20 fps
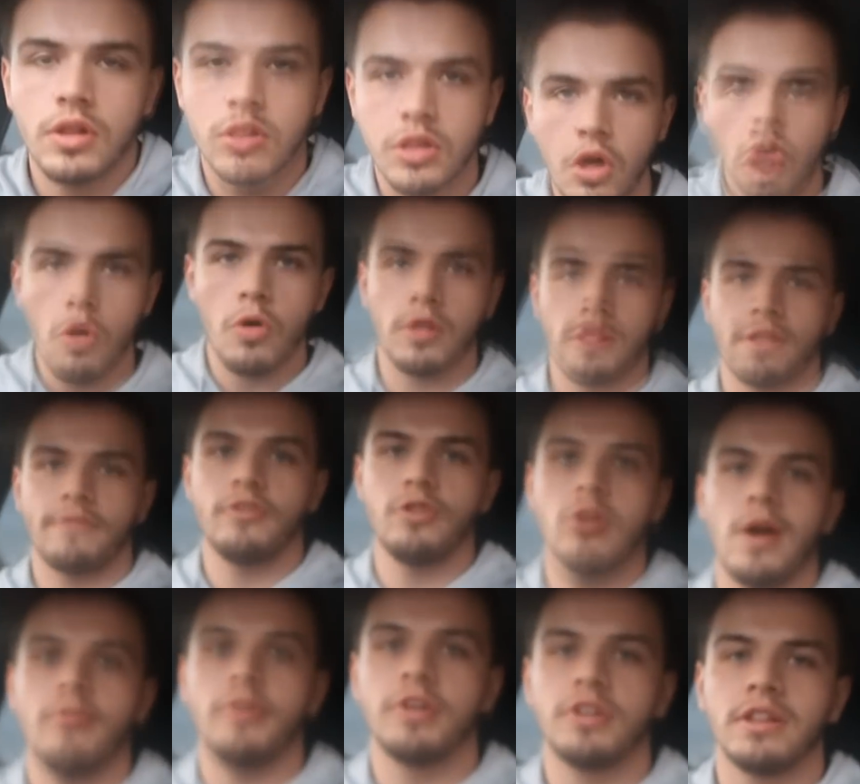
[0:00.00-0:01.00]
So it's a
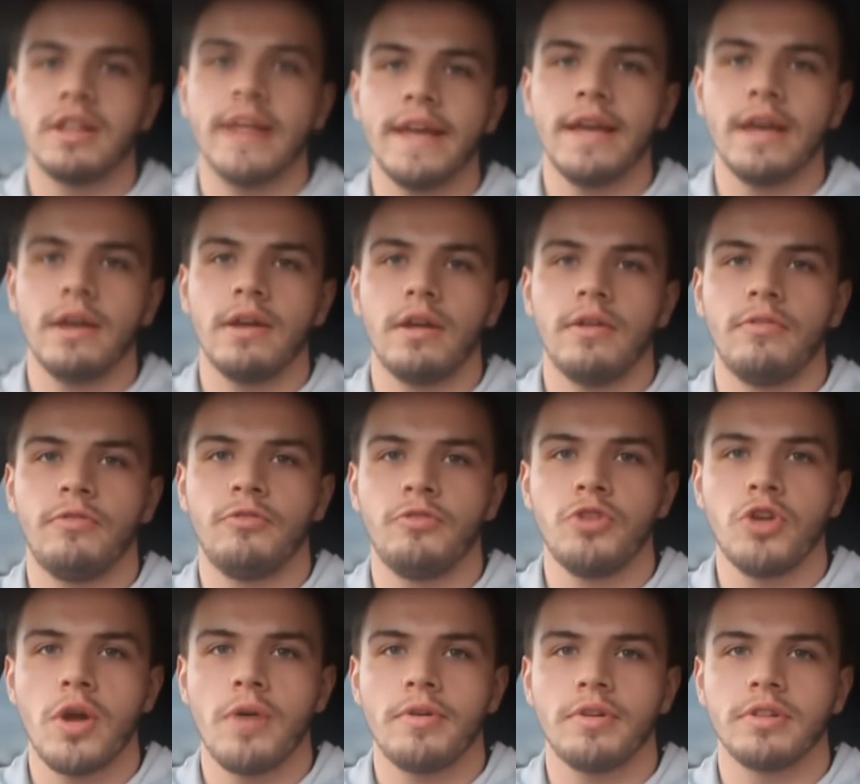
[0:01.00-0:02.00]
few hours later.
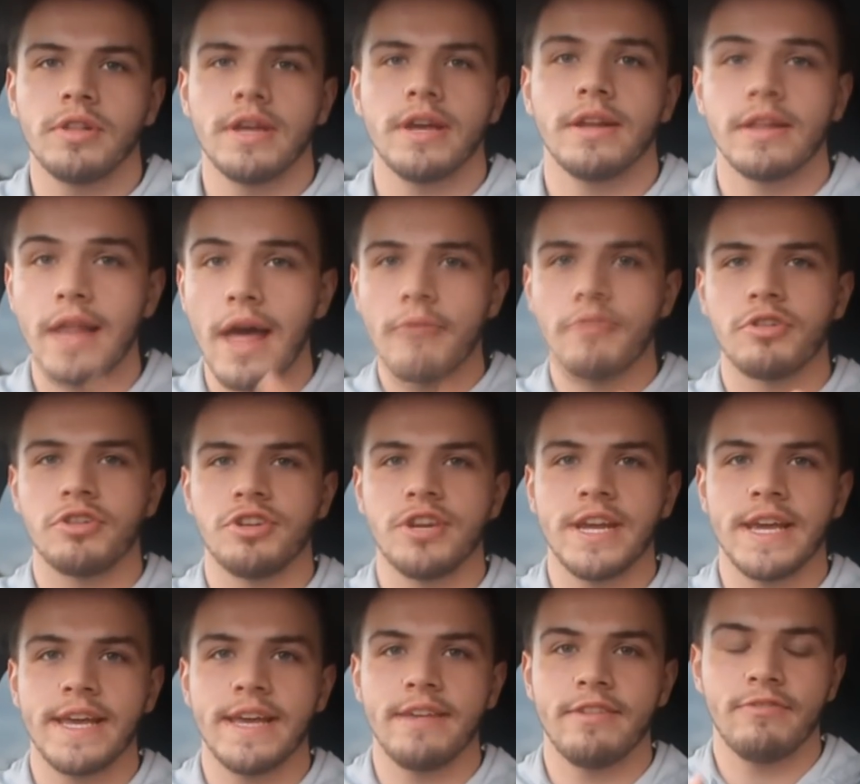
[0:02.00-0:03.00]
That was
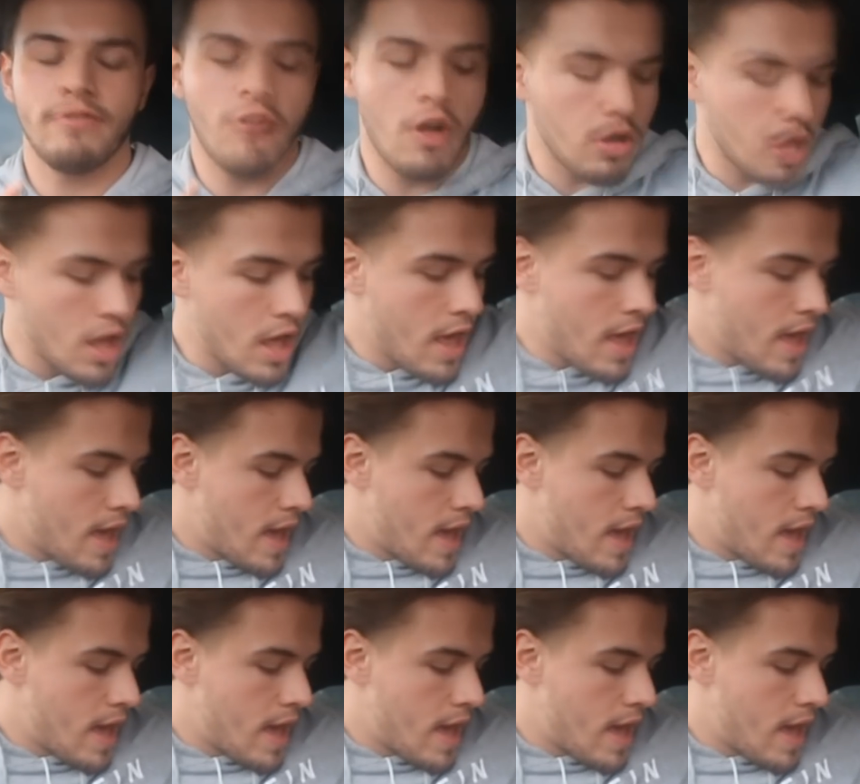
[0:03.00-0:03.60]
shaky as fuck.